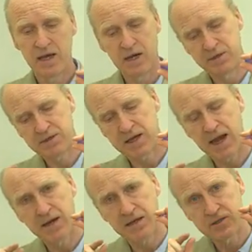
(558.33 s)
and if we take
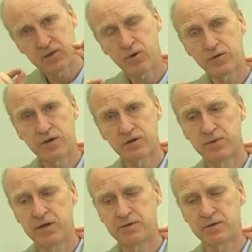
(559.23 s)
any two of those
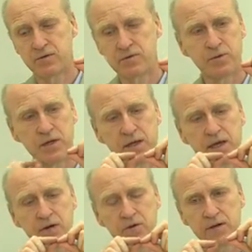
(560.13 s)
particles, we can
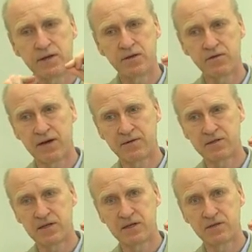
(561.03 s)
calculate the
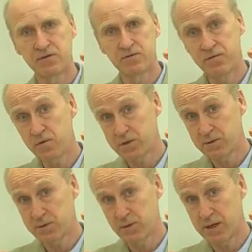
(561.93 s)
gravitational force
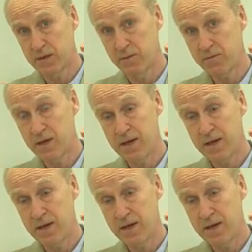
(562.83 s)
between them,